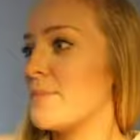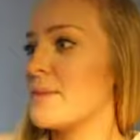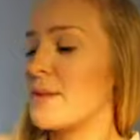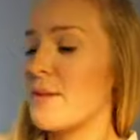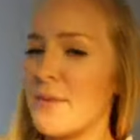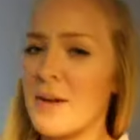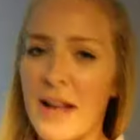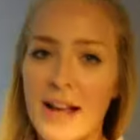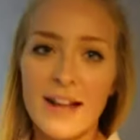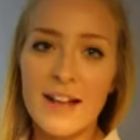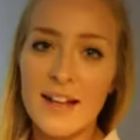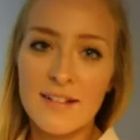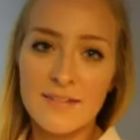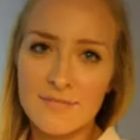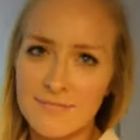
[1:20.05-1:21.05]
So we were like,
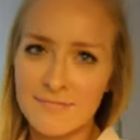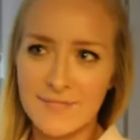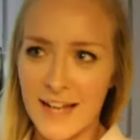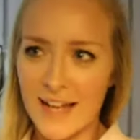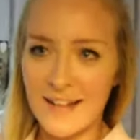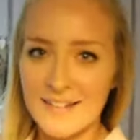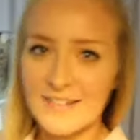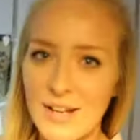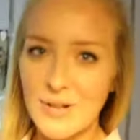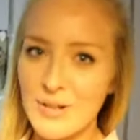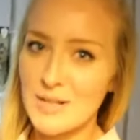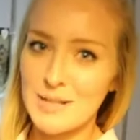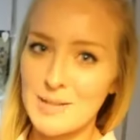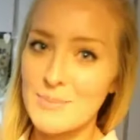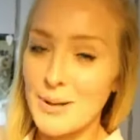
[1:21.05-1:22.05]
yeah, no
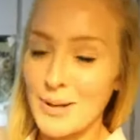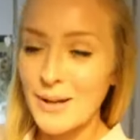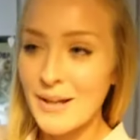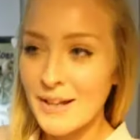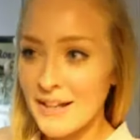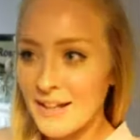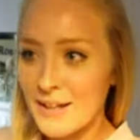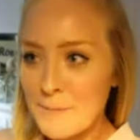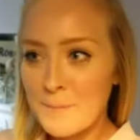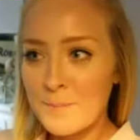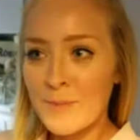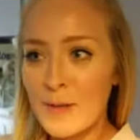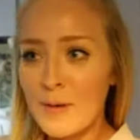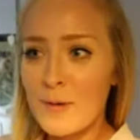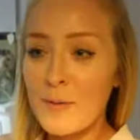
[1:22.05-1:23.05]
need to book.
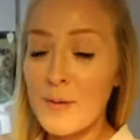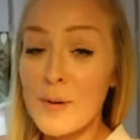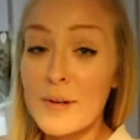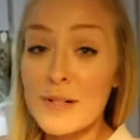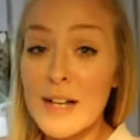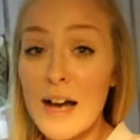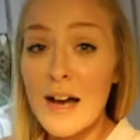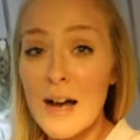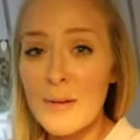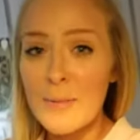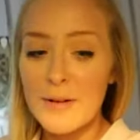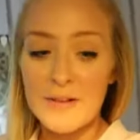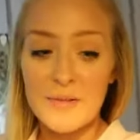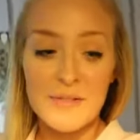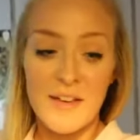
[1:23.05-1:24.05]
We walked up
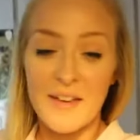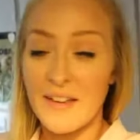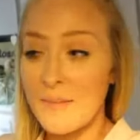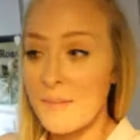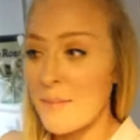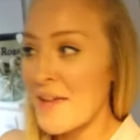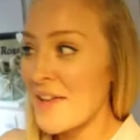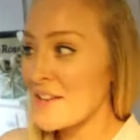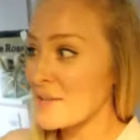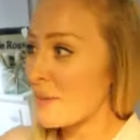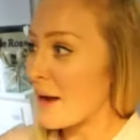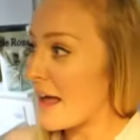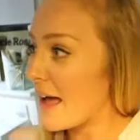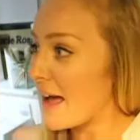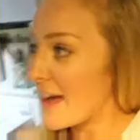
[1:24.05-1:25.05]
and it was like in pitch
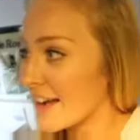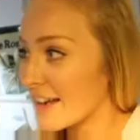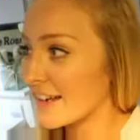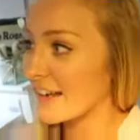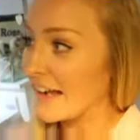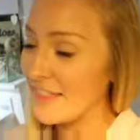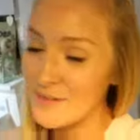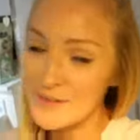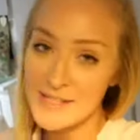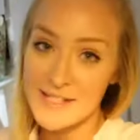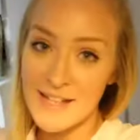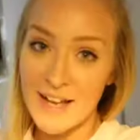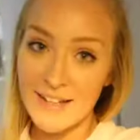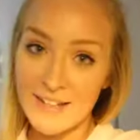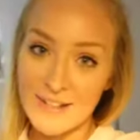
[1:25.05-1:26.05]
black, and there was a
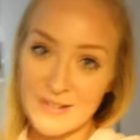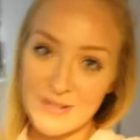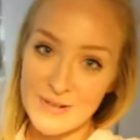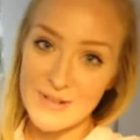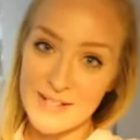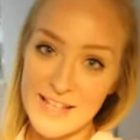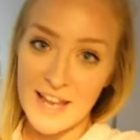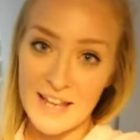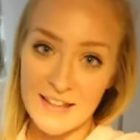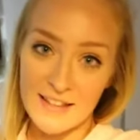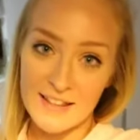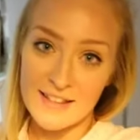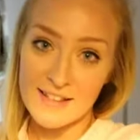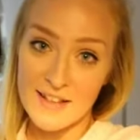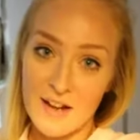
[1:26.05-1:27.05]
sign on the door saying
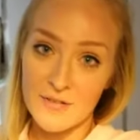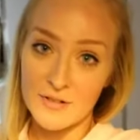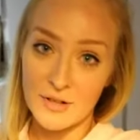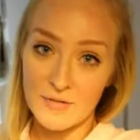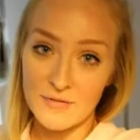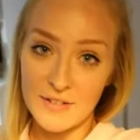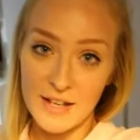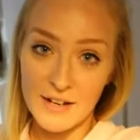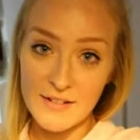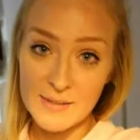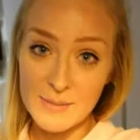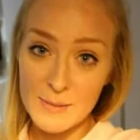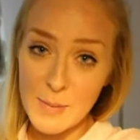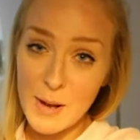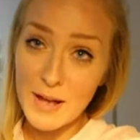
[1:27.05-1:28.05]
that the staff had gone for their
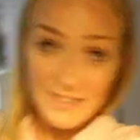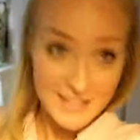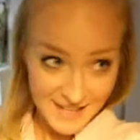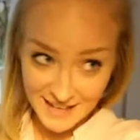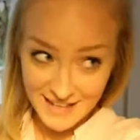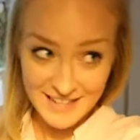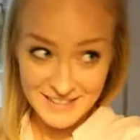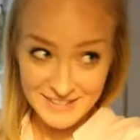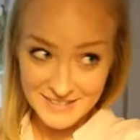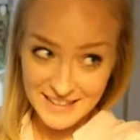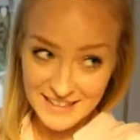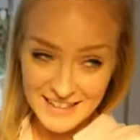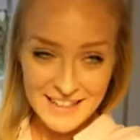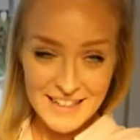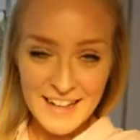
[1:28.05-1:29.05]
Christmas party.
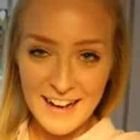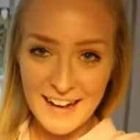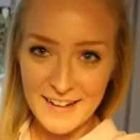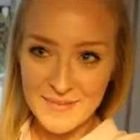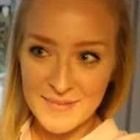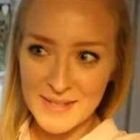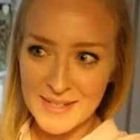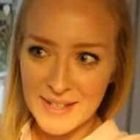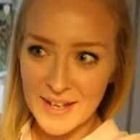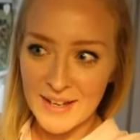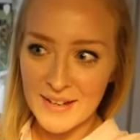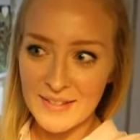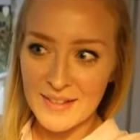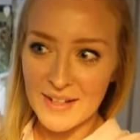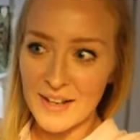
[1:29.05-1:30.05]
So
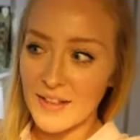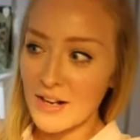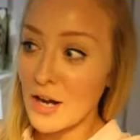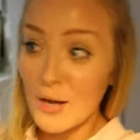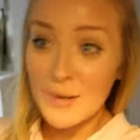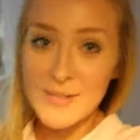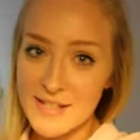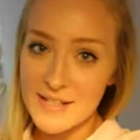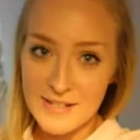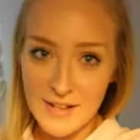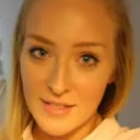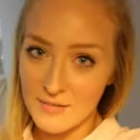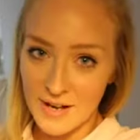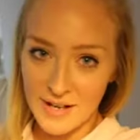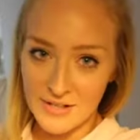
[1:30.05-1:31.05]
like the closest
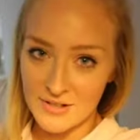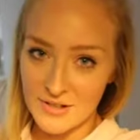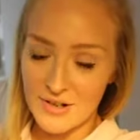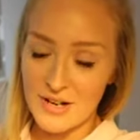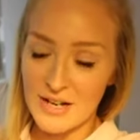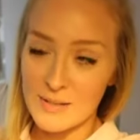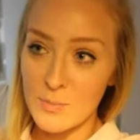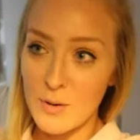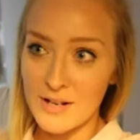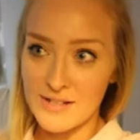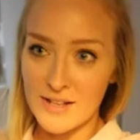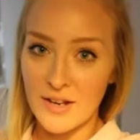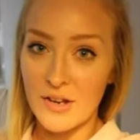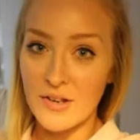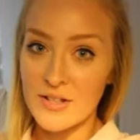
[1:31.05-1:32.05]
other restaurant is
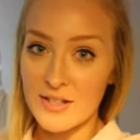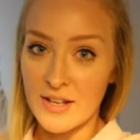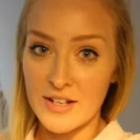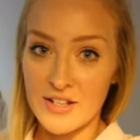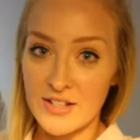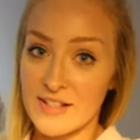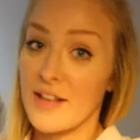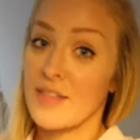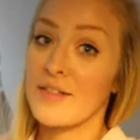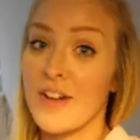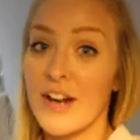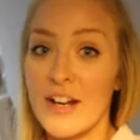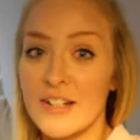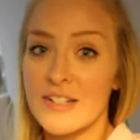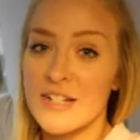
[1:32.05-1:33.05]
Prezzo, just like just down the
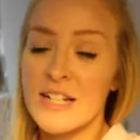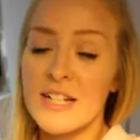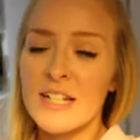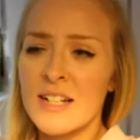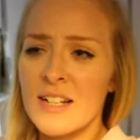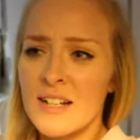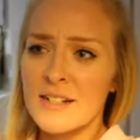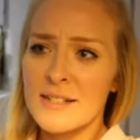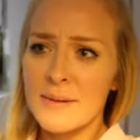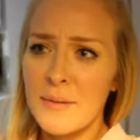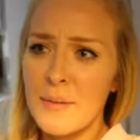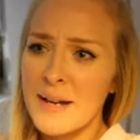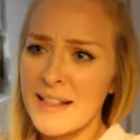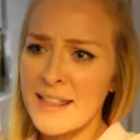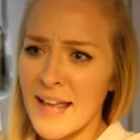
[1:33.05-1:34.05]
road. So we
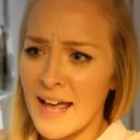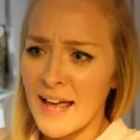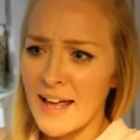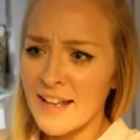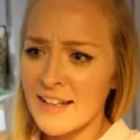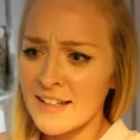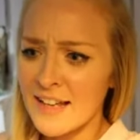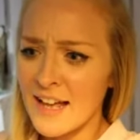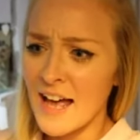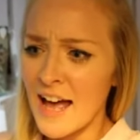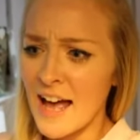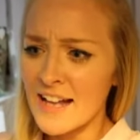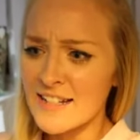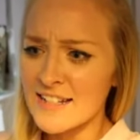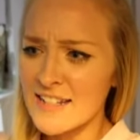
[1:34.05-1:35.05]
went in there
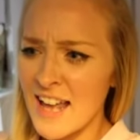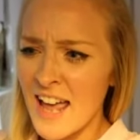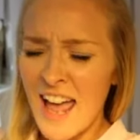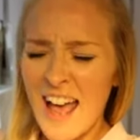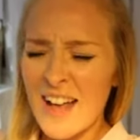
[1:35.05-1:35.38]
and